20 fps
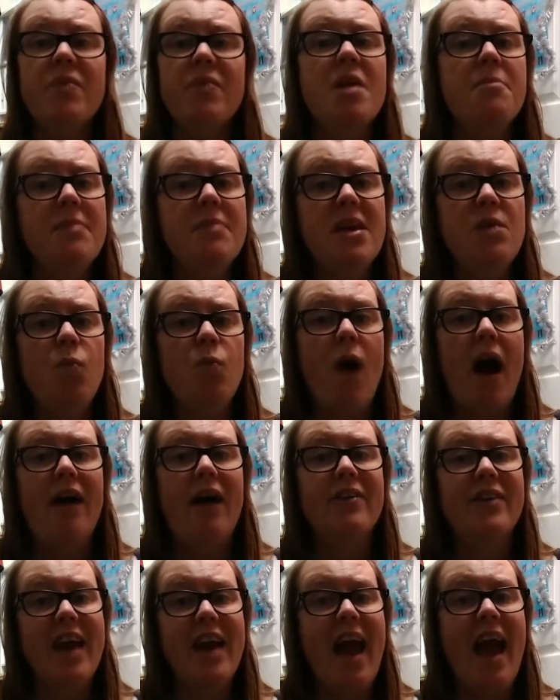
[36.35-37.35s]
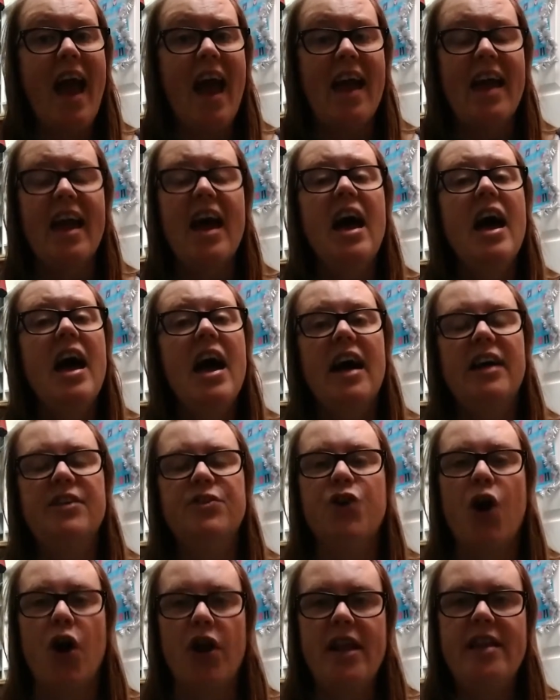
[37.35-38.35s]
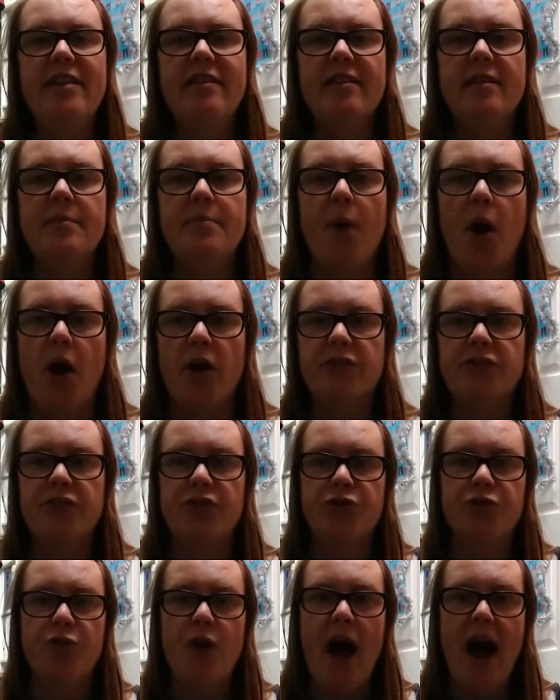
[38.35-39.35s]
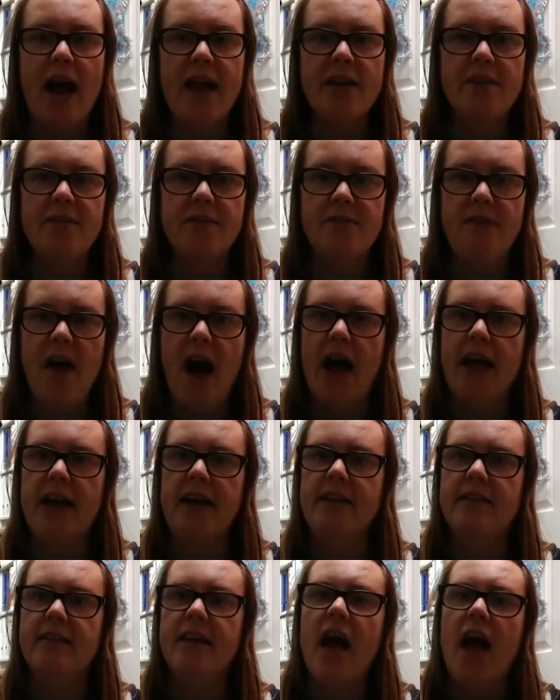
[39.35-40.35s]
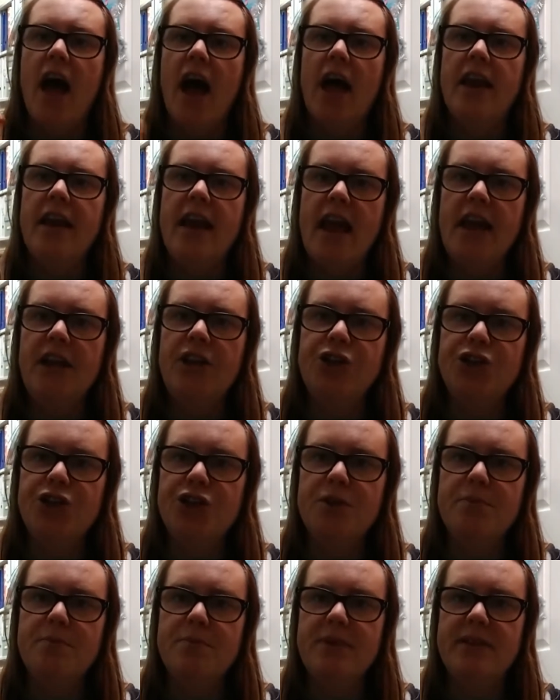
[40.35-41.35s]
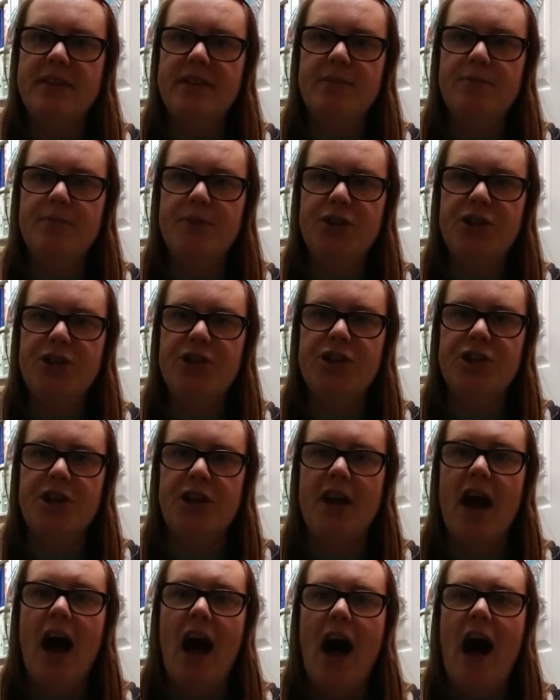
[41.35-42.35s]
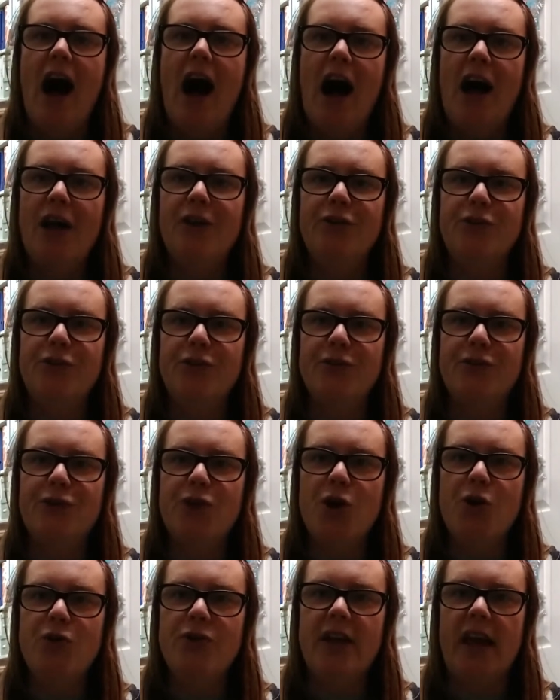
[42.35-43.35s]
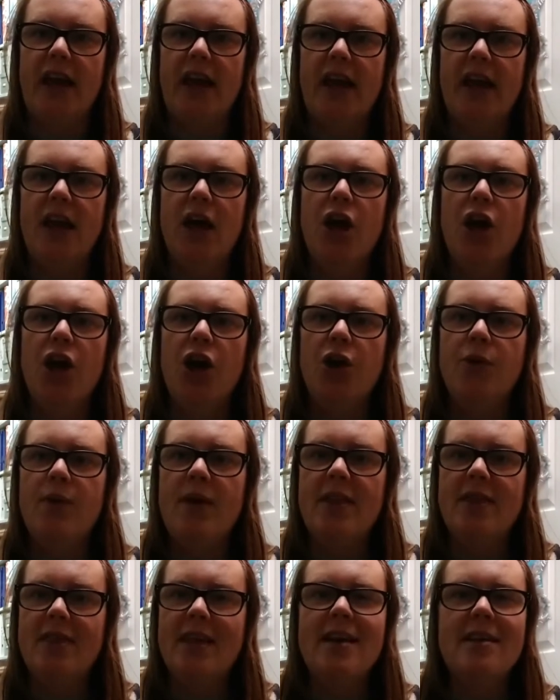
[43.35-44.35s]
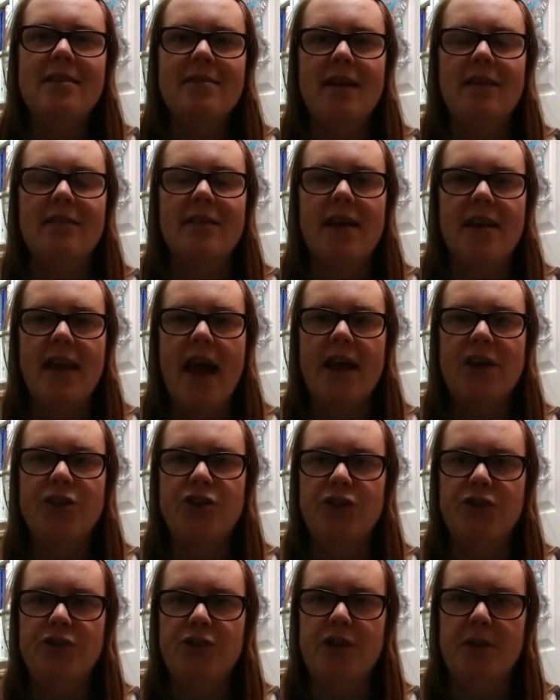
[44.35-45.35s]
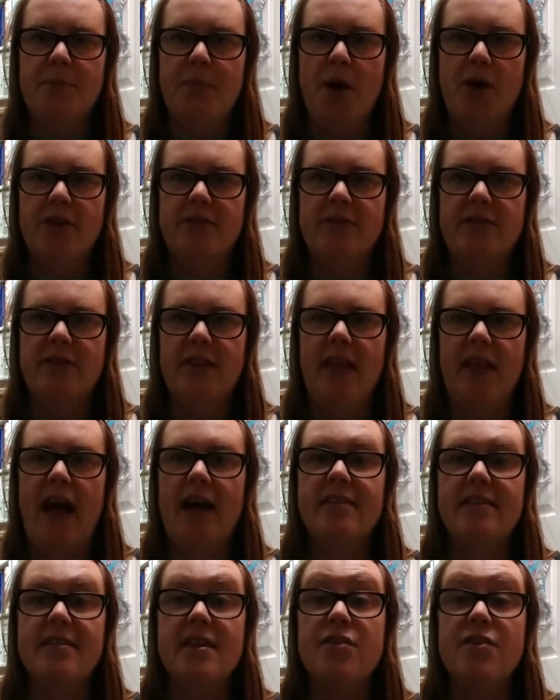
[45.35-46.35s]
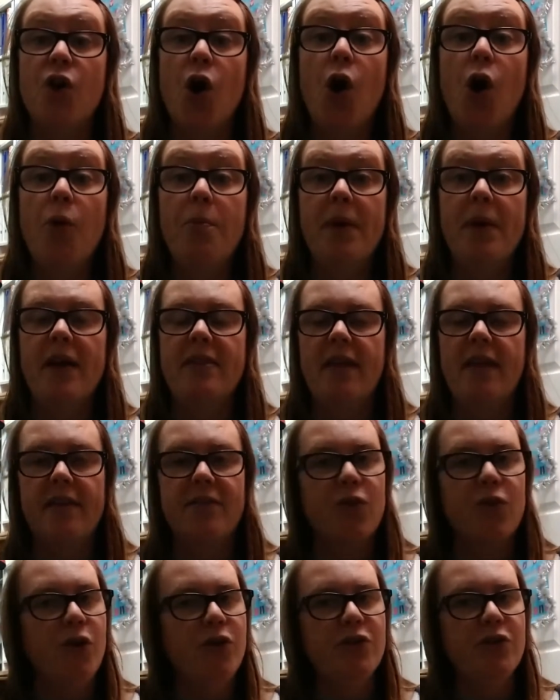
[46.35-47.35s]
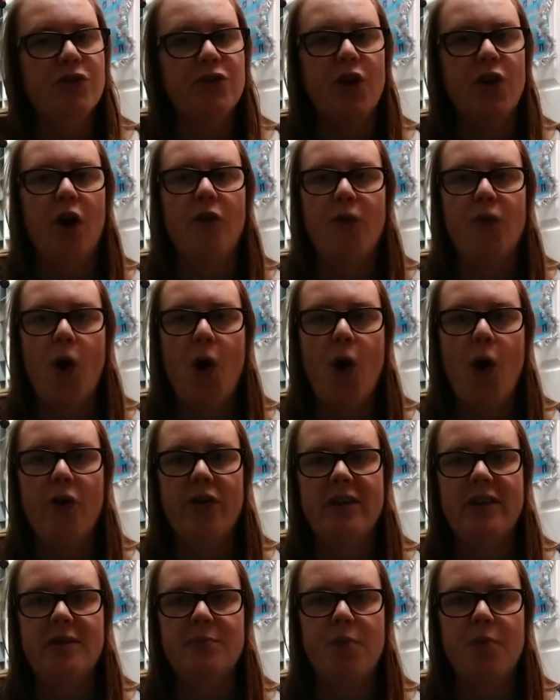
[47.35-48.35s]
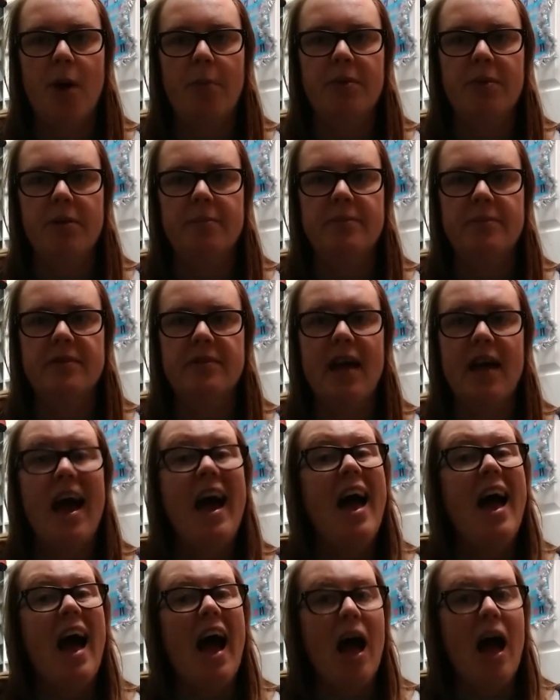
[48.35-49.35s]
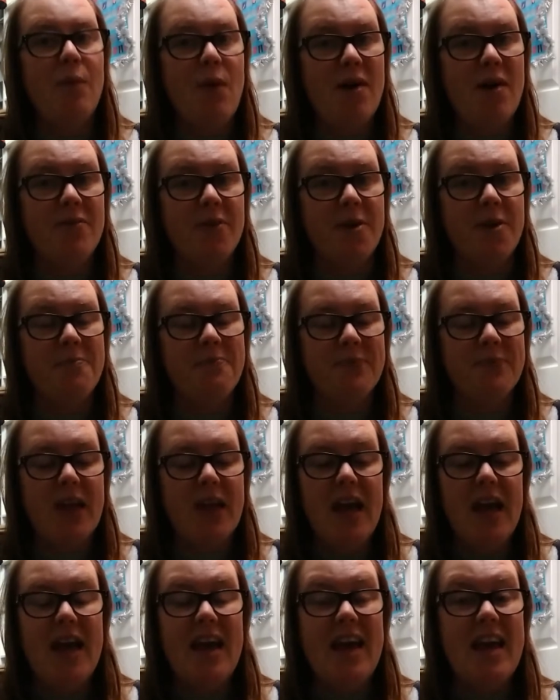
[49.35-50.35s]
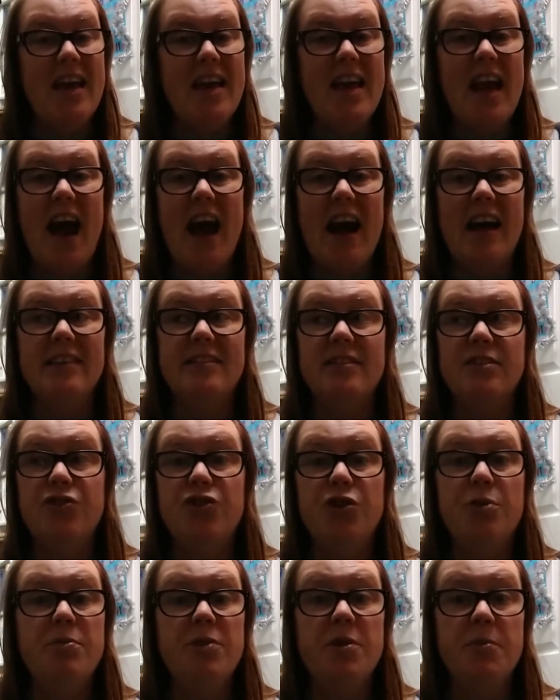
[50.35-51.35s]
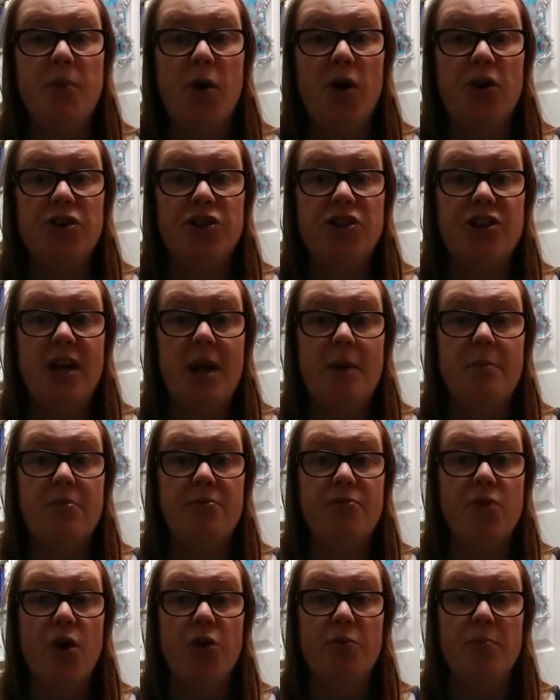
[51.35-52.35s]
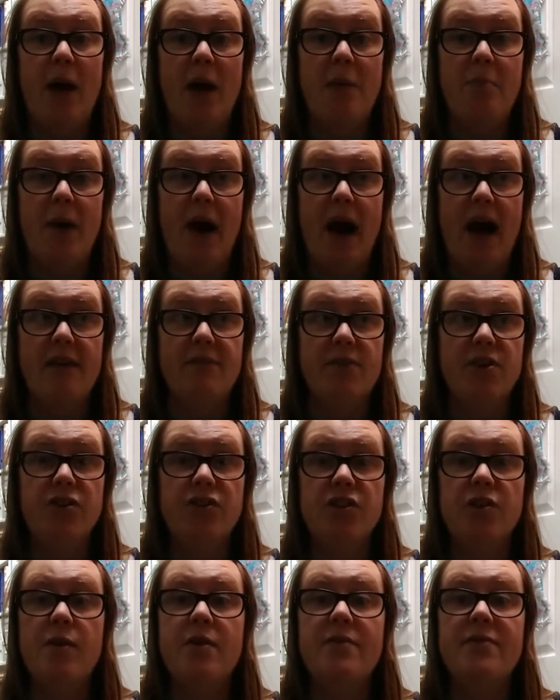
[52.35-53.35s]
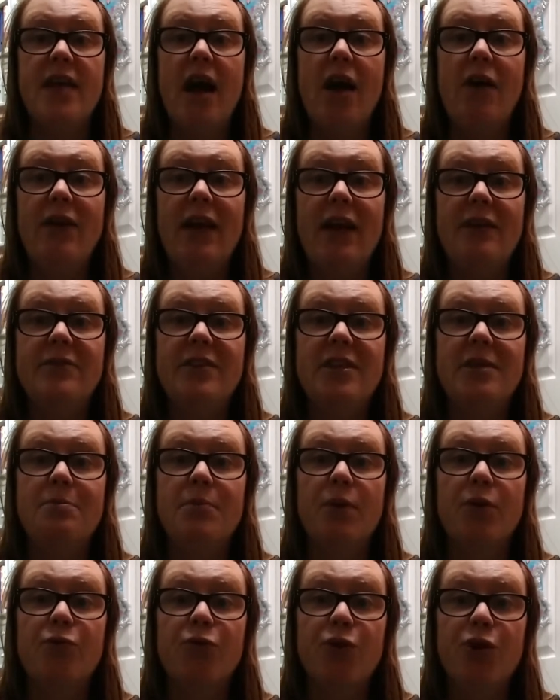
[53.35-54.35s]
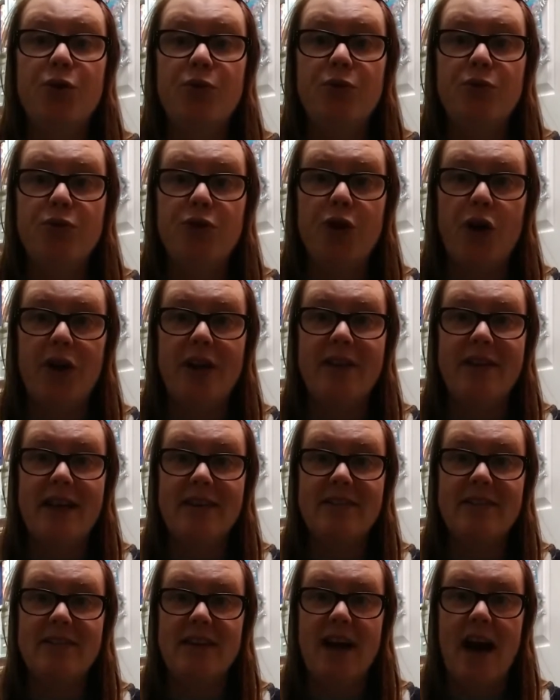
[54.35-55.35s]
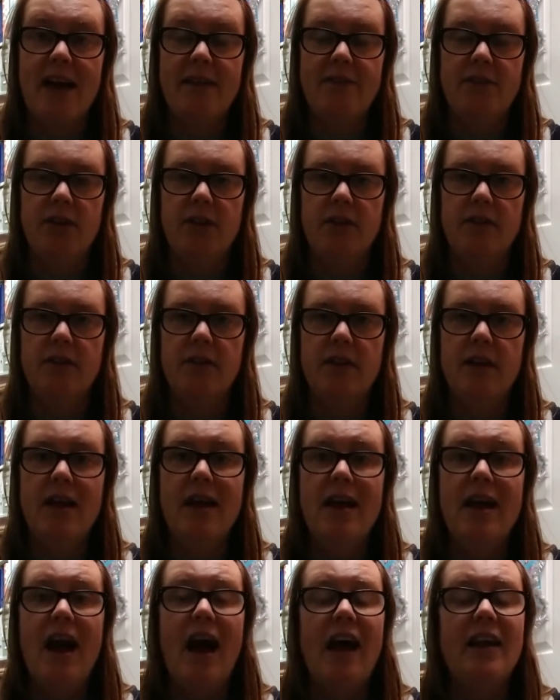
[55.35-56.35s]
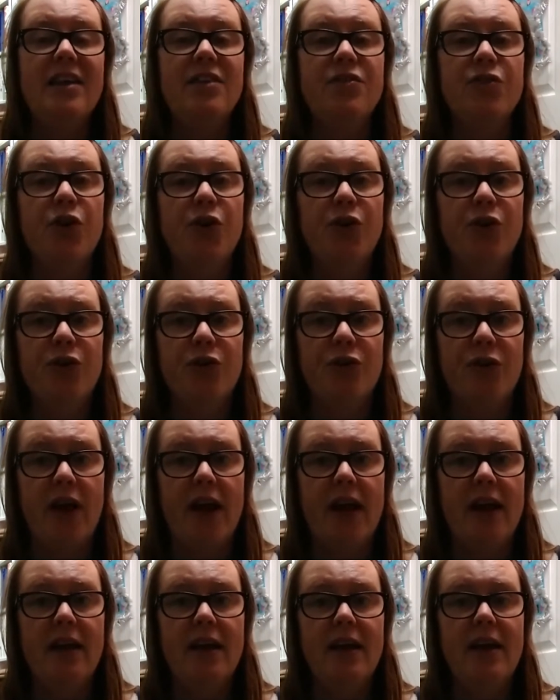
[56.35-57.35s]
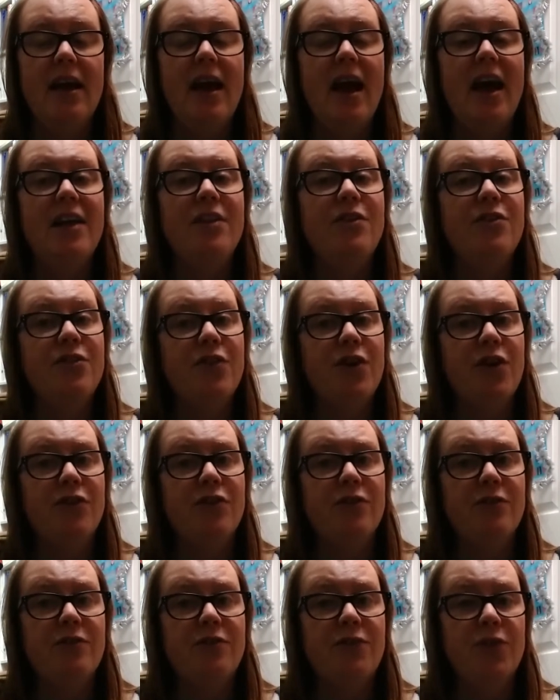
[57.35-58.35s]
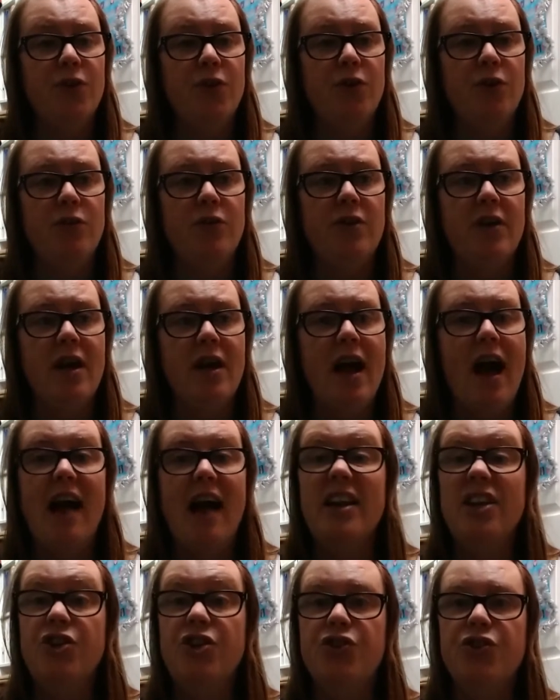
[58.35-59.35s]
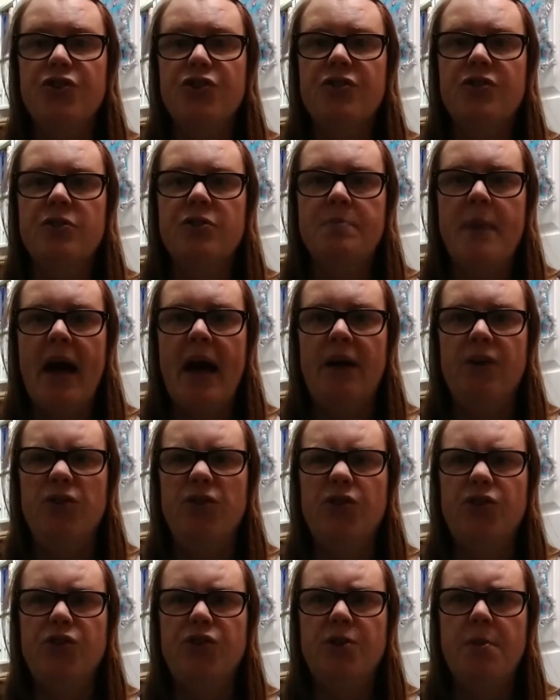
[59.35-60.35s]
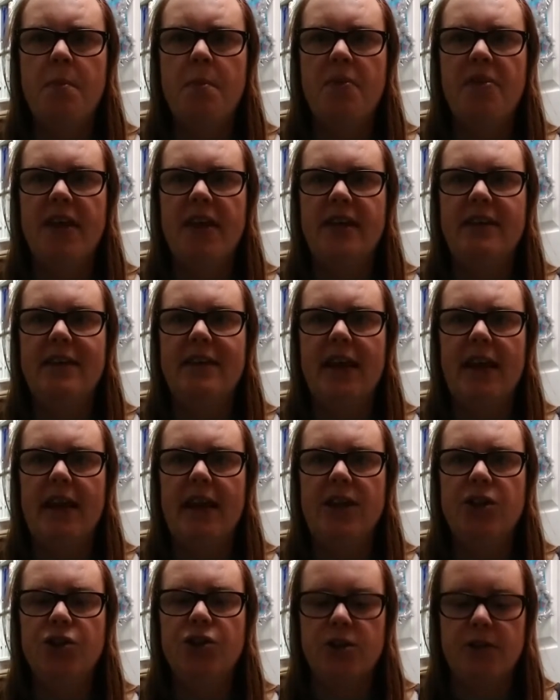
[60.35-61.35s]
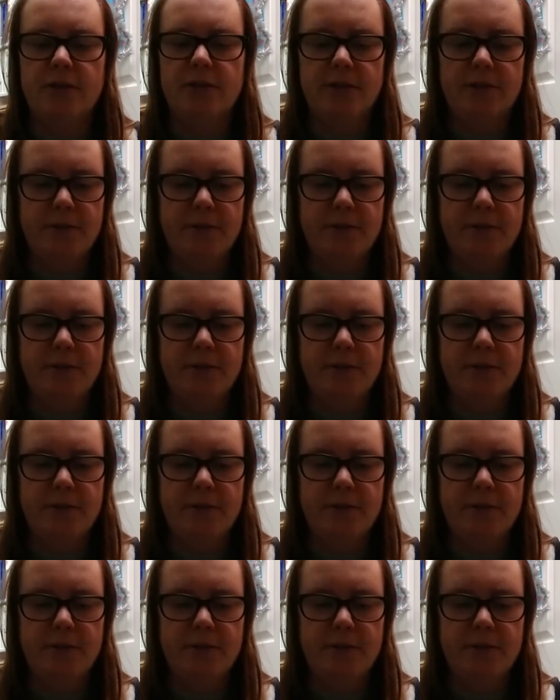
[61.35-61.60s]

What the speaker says: Meanwhile, Kay has gone into the box to try and find an ancient magician, Arnold of Tody, who he thinks has connections to the Box of Delights and is hoping that's going to solve all his problems. However, he has jumped aboard a ship rowed by pirates who have now left him marooned on a desert island, and he's hungry, in search of food, and he's just smelled something delicious.